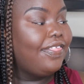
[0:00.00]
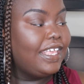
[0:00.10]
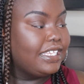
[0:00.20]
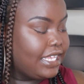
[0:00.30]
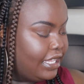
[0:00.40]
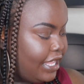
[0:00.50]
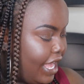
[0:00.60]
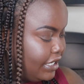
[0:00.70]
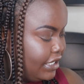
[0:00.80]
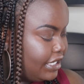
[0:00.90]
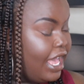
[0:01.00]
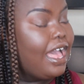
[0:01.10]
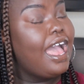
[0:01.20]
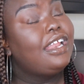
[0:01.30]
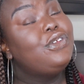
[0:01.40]
these lashes
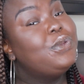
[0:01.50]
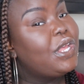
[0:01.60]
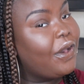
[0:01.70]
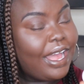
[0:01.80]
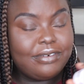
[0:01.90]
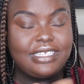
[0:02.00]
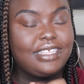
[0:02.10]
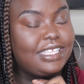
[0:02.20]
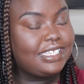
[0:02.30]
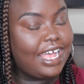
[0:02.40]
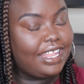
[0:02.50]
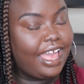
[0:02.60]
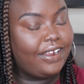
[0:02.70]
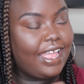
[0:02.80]
and you know i really love this highlight